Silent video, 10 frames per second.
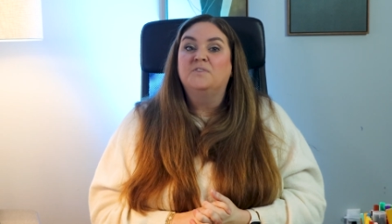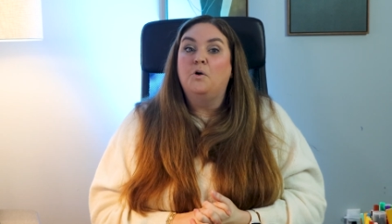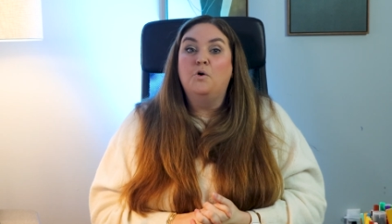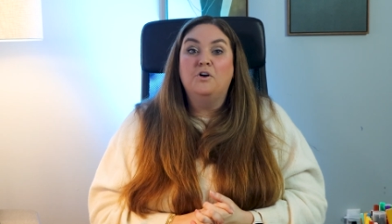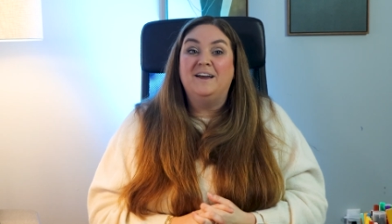
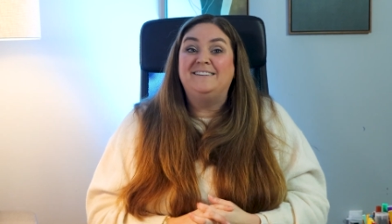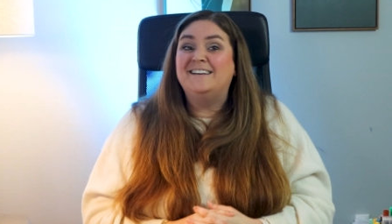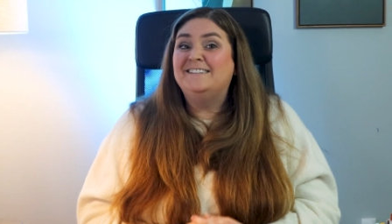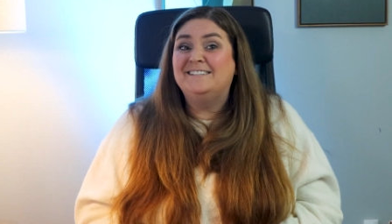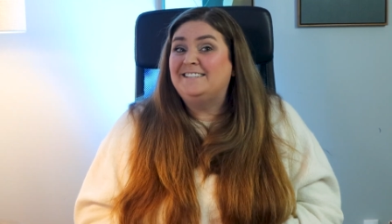Or it
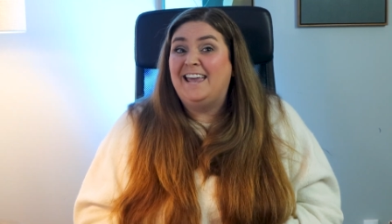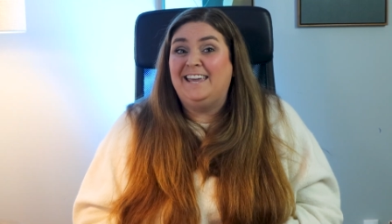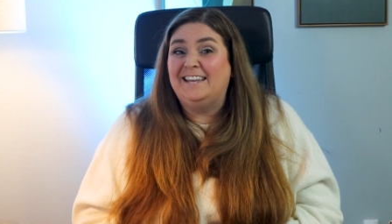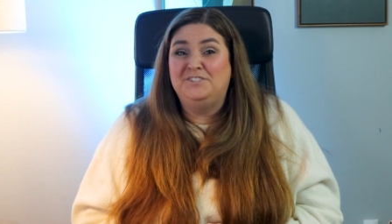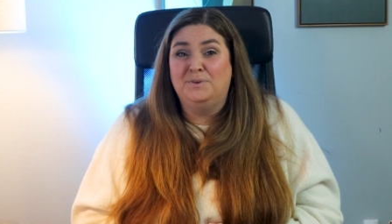doesn't
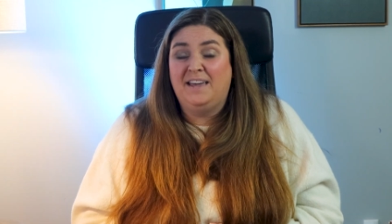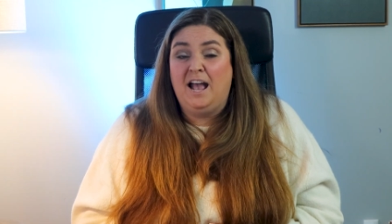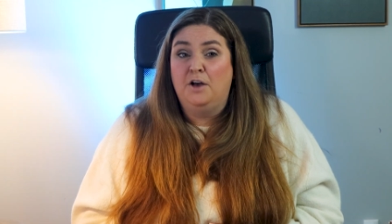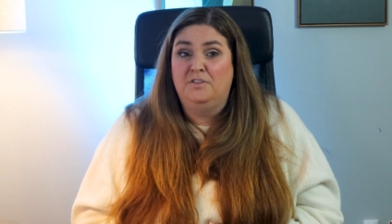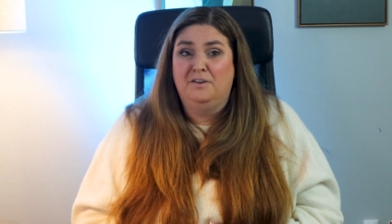take into
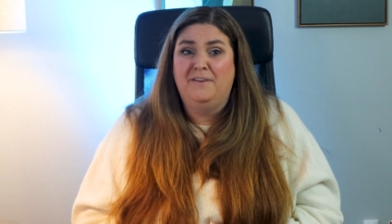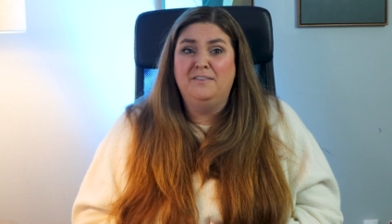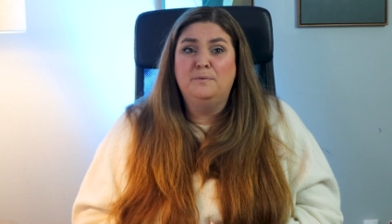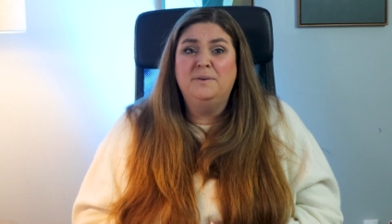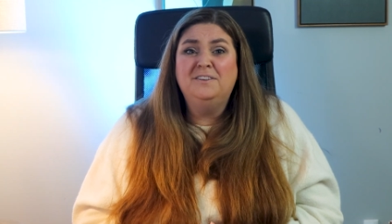account their
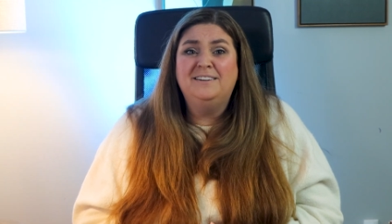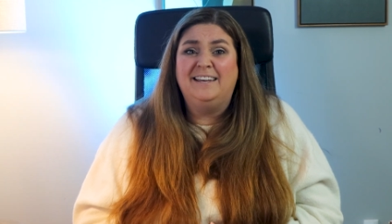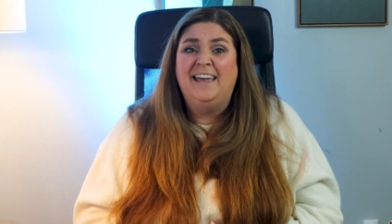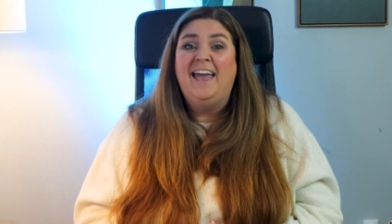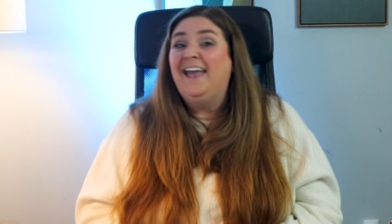
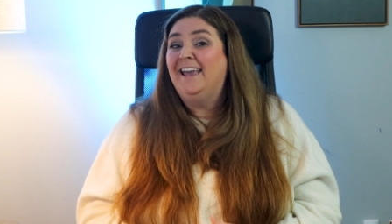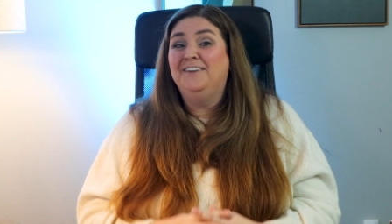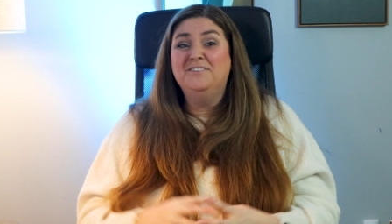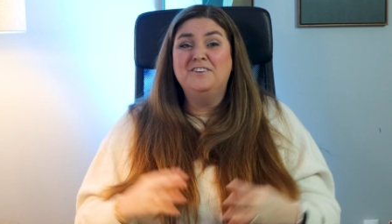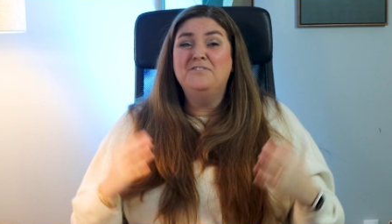availability,
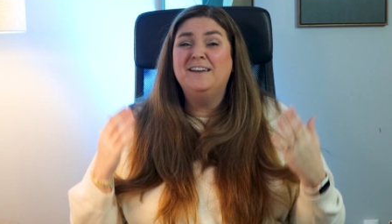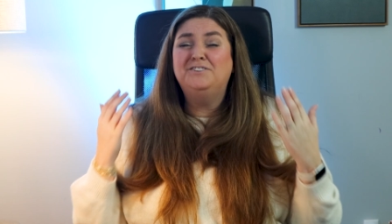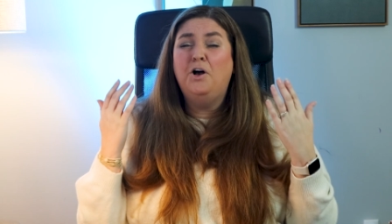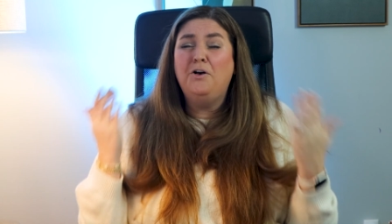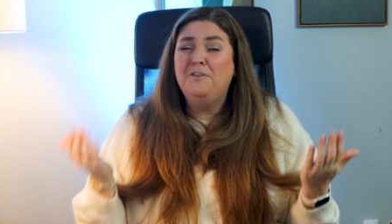even though they
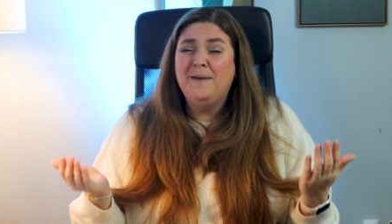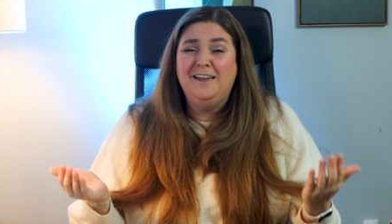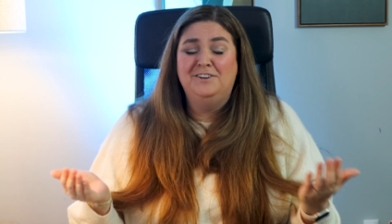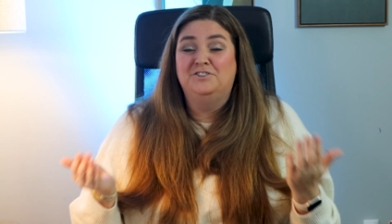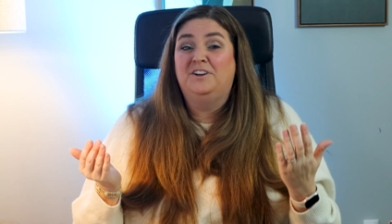told the
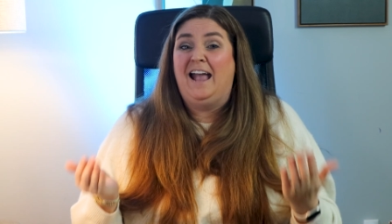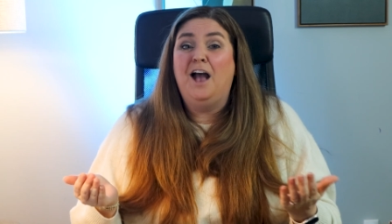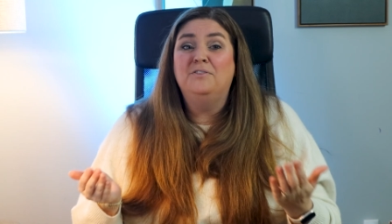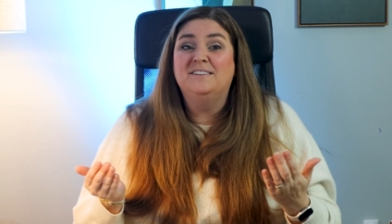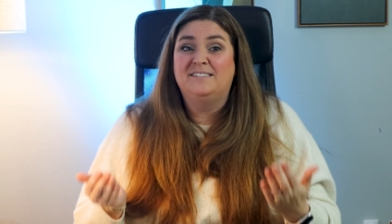manager
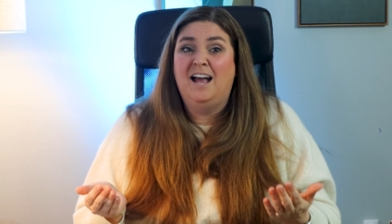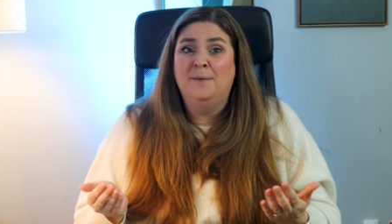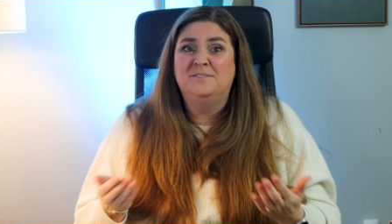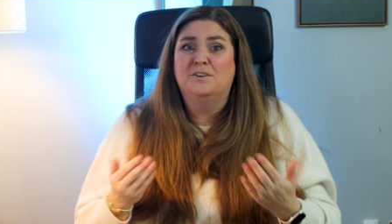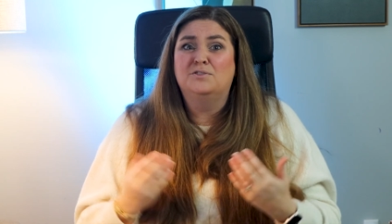countless
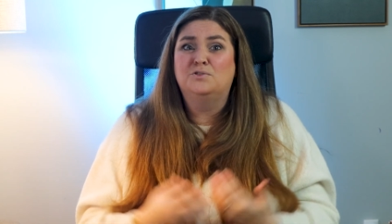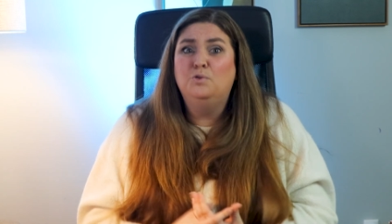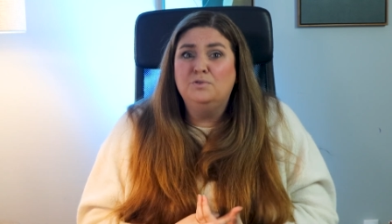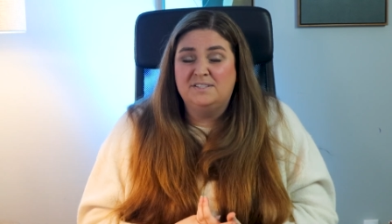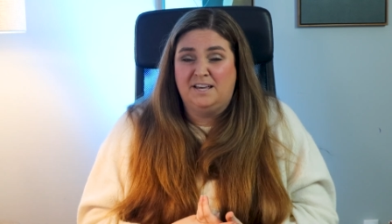times their
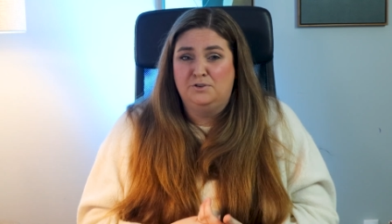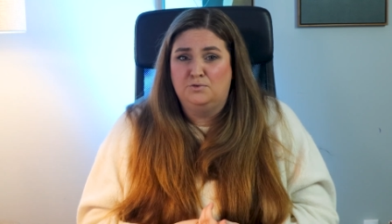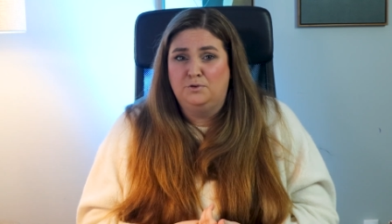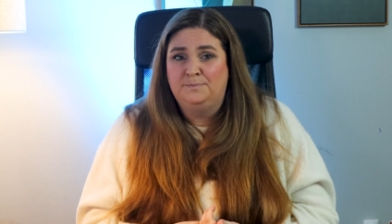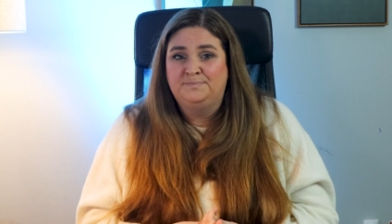school
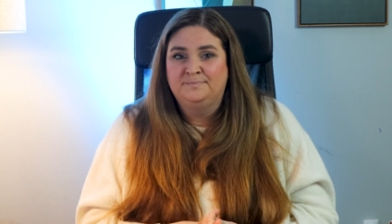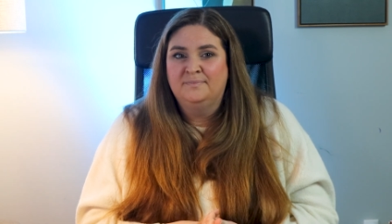schedule.